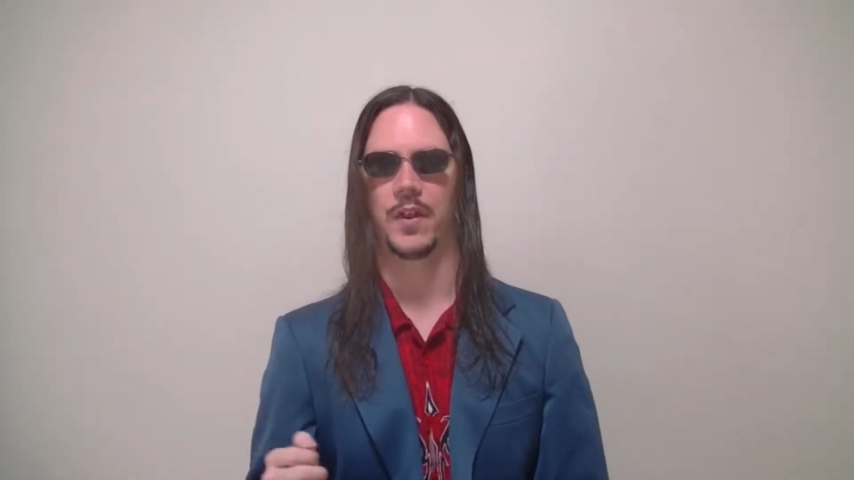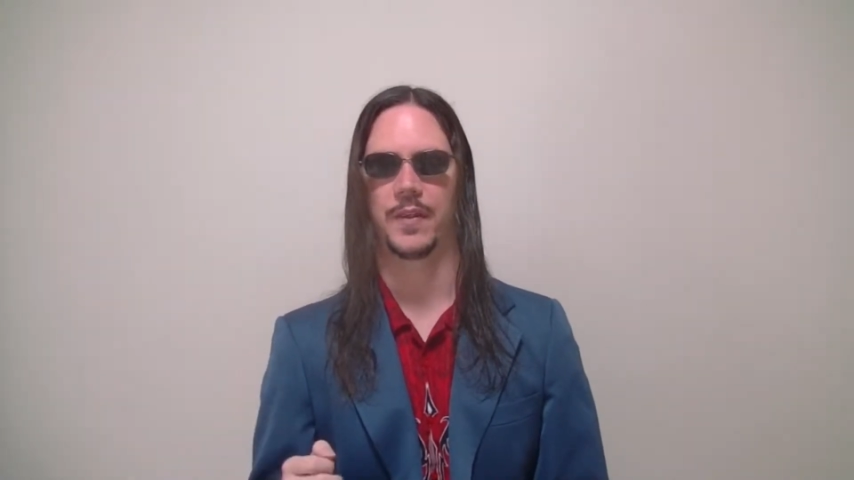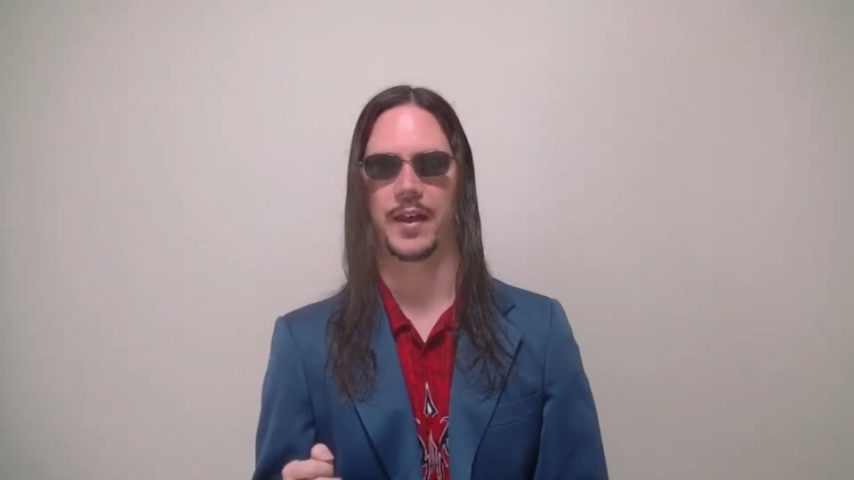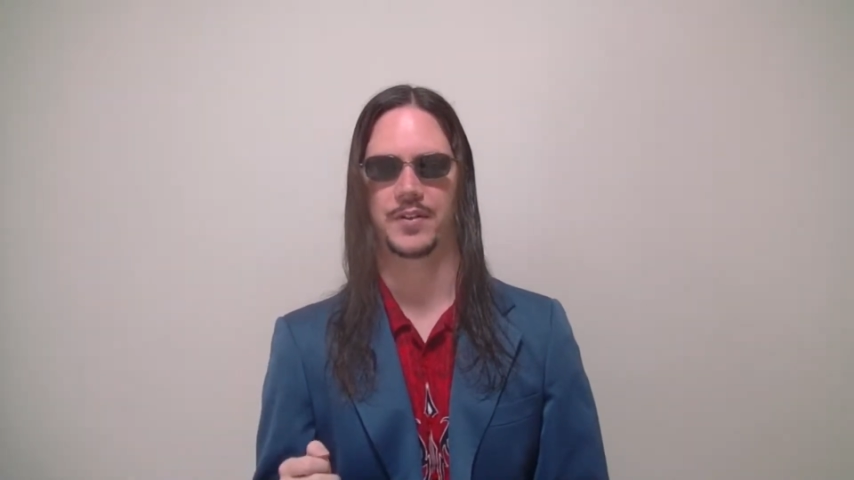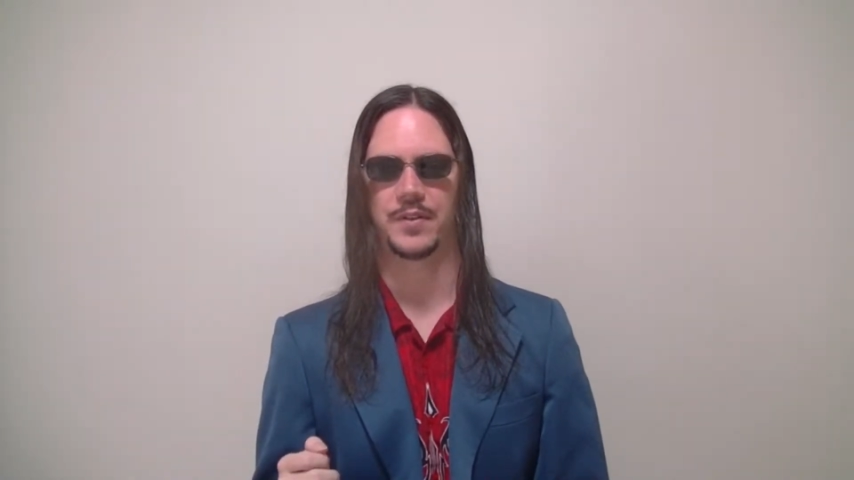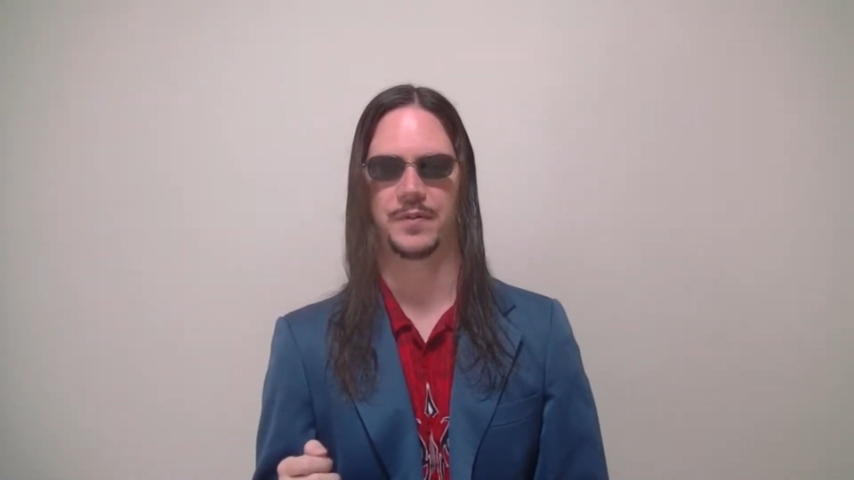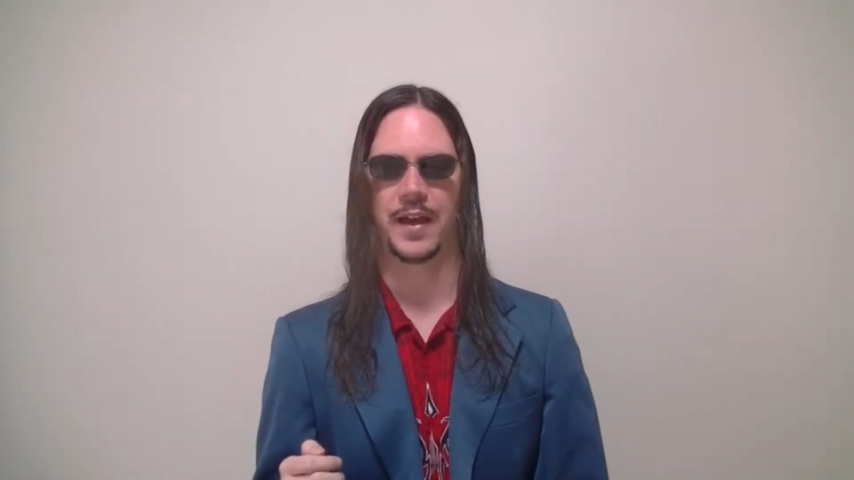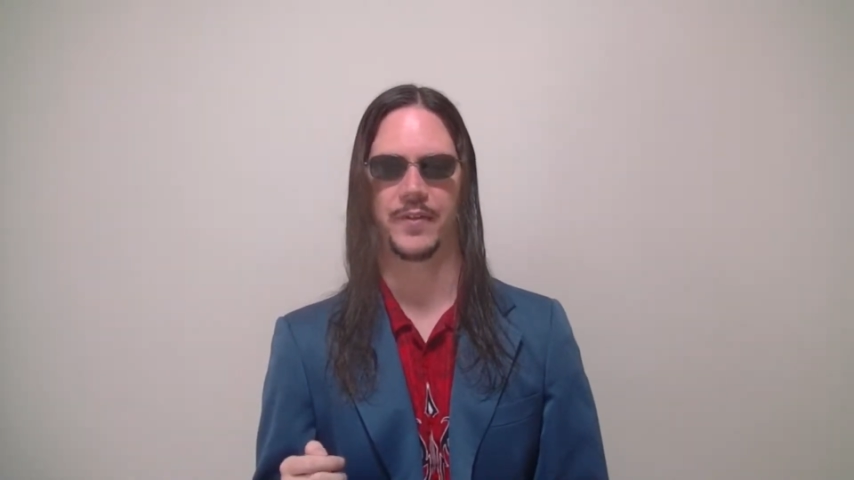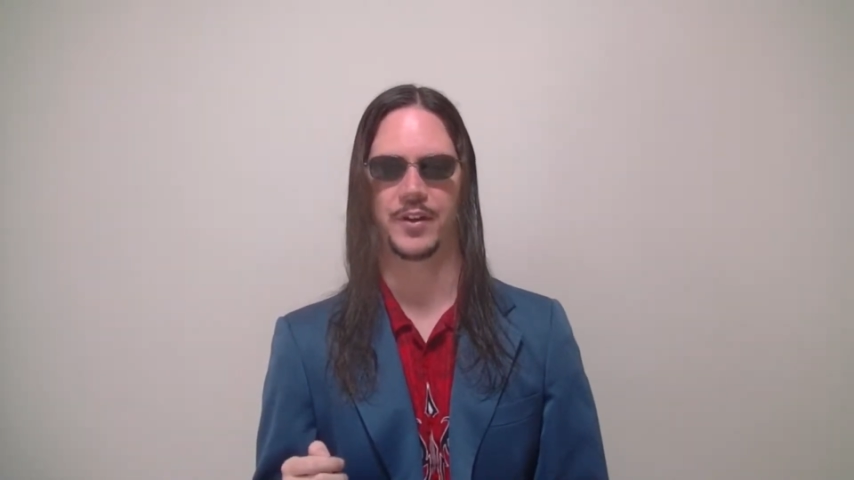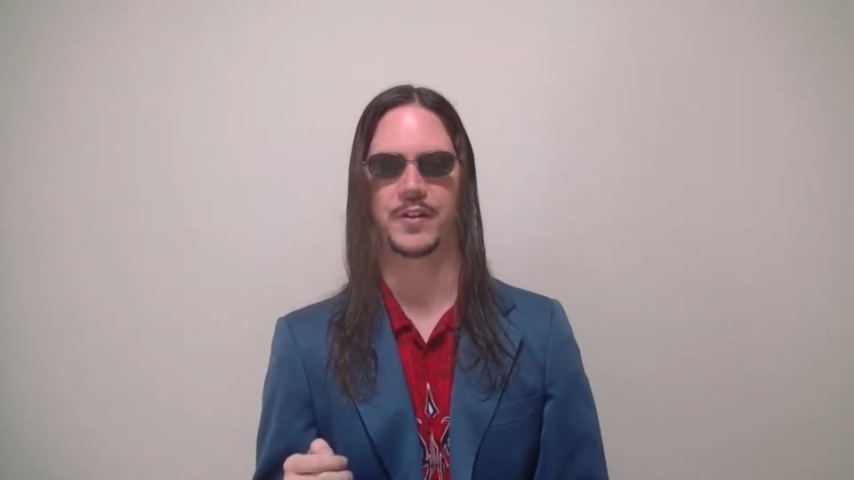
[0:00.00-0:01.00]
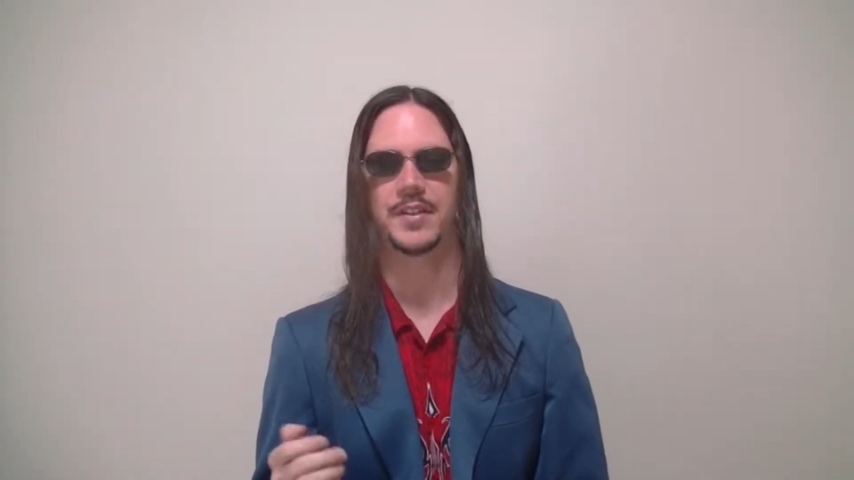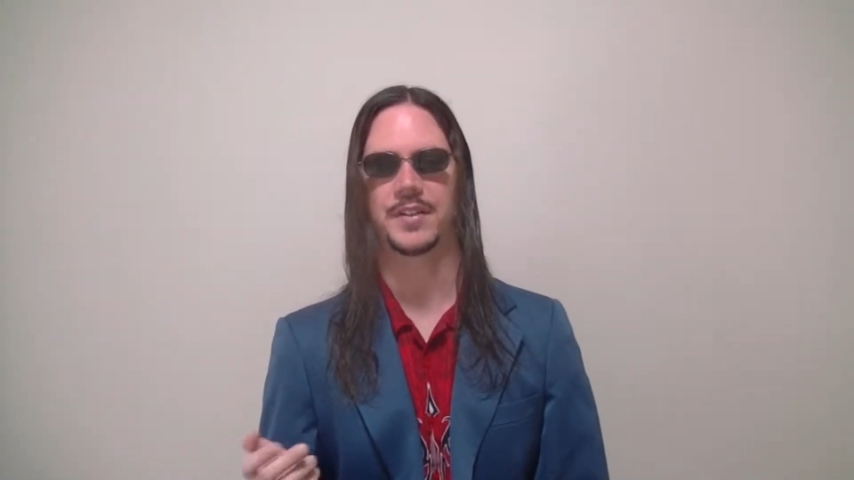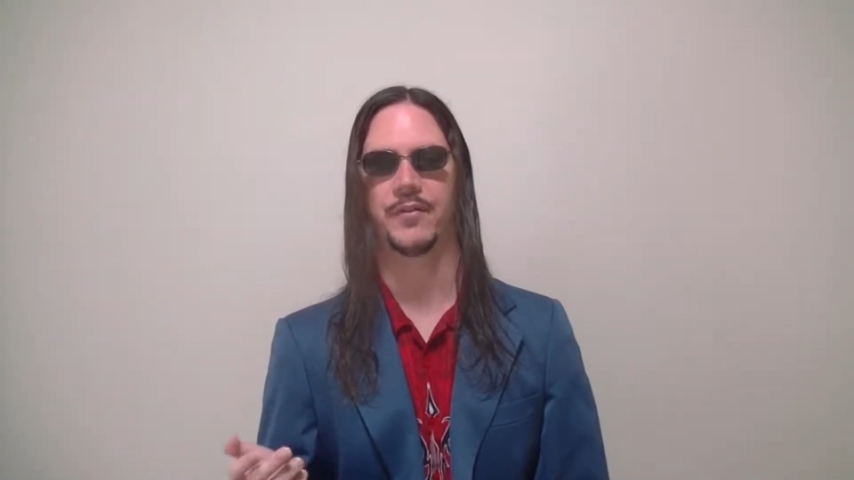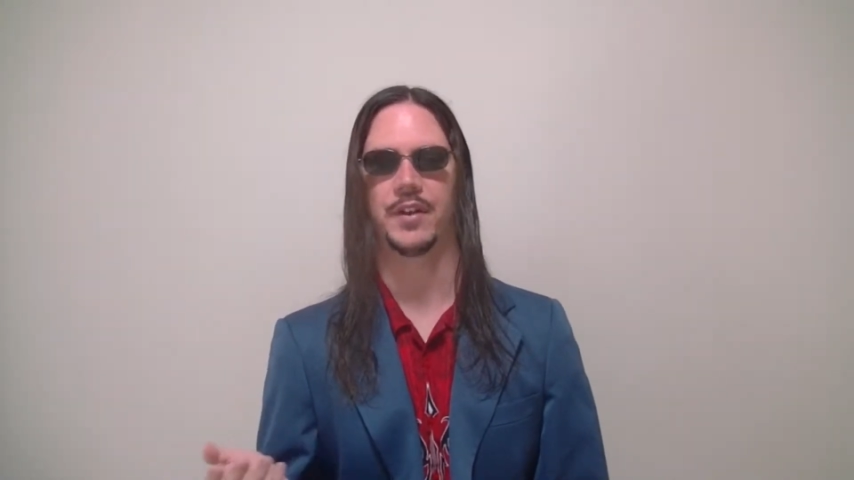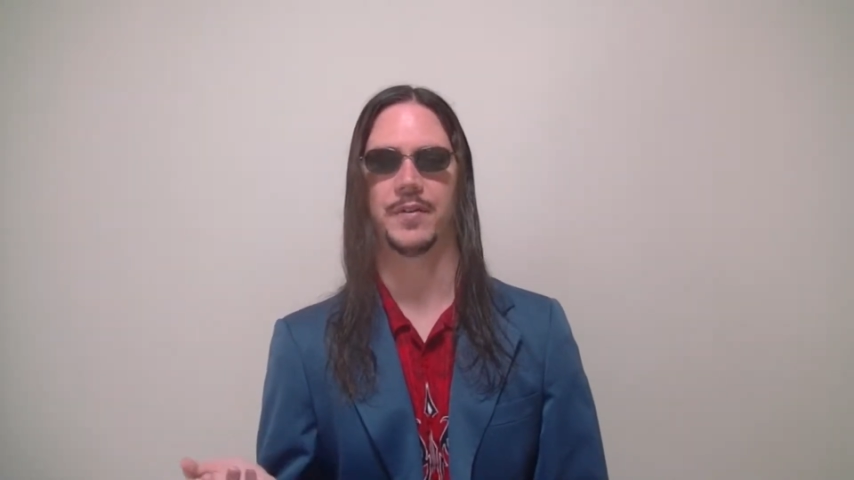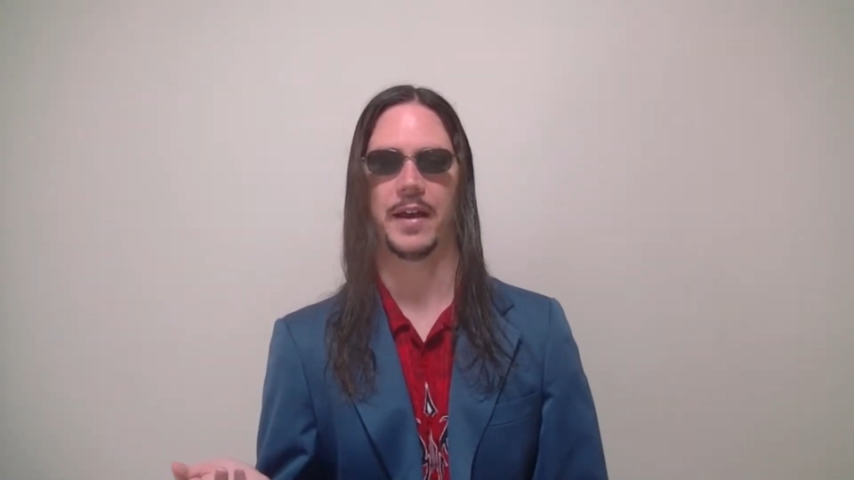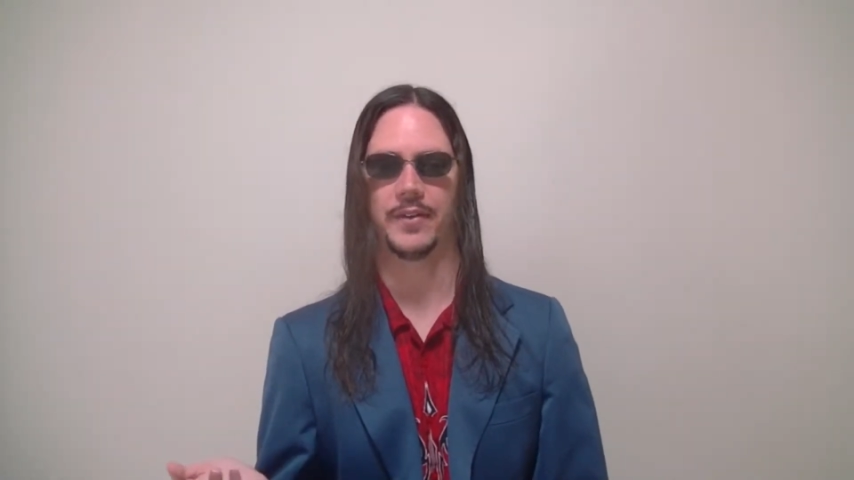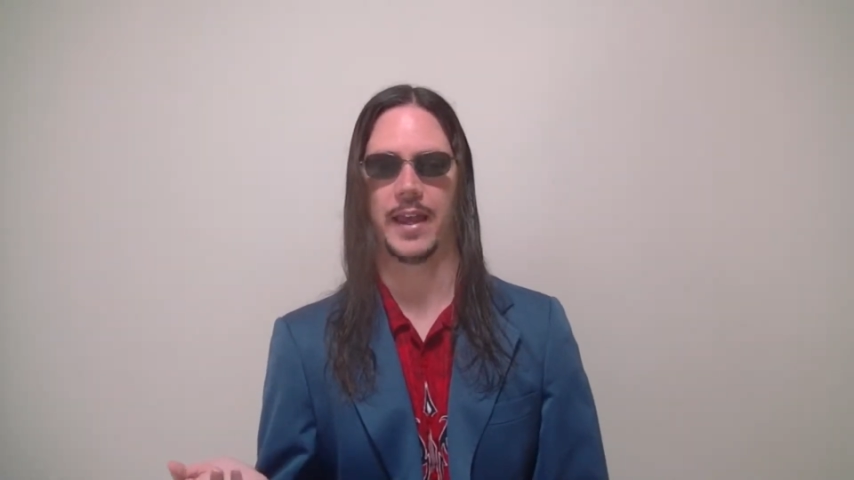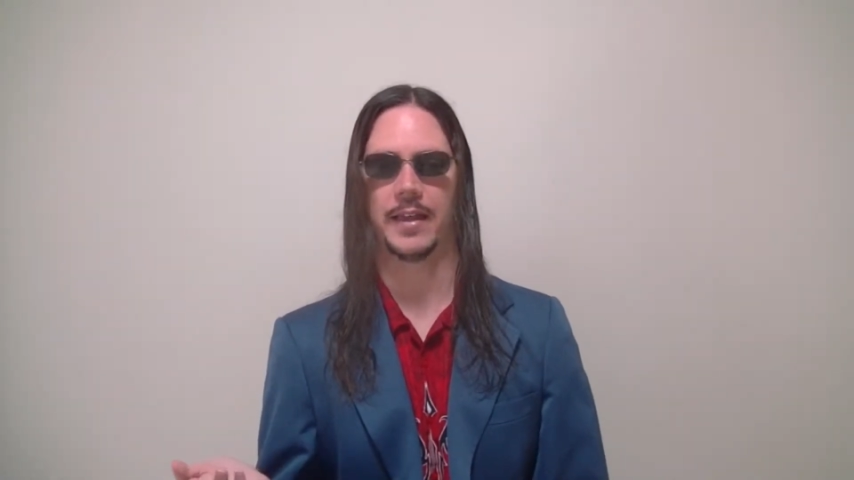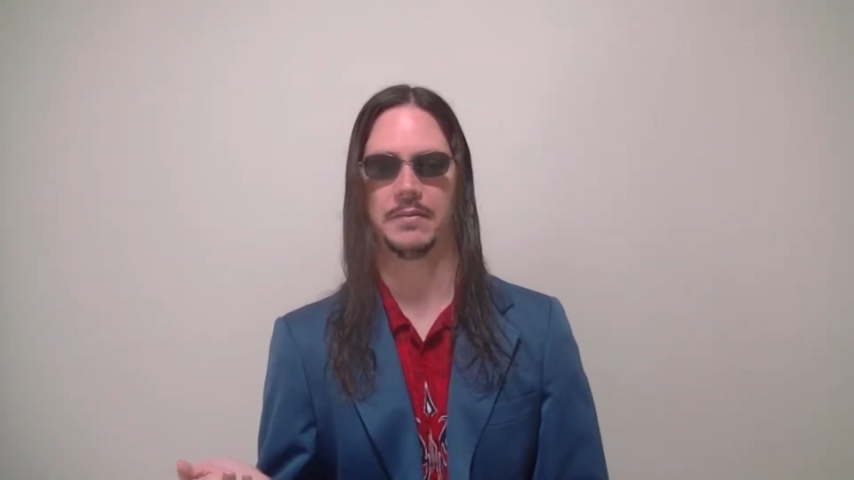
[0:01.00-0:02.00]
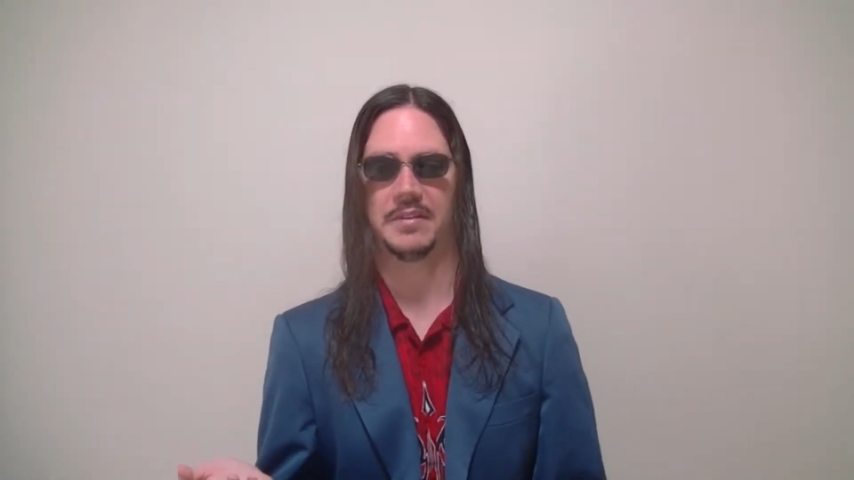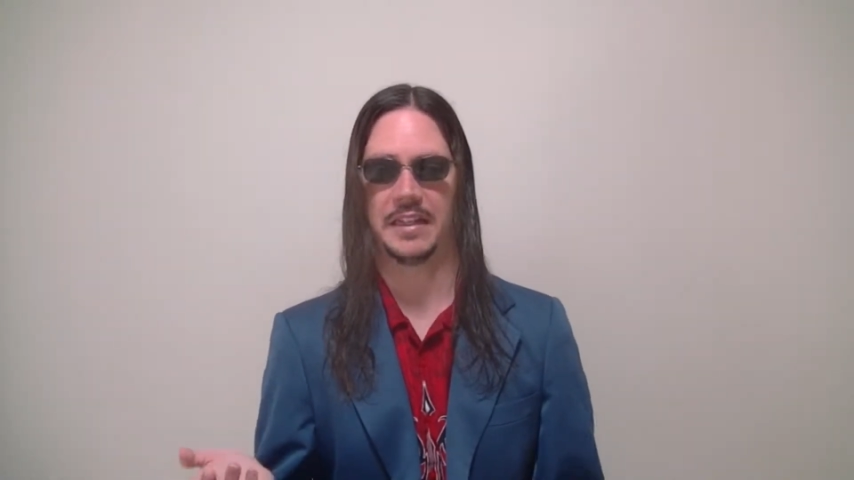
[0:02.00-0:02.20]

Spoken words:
1,575 yen,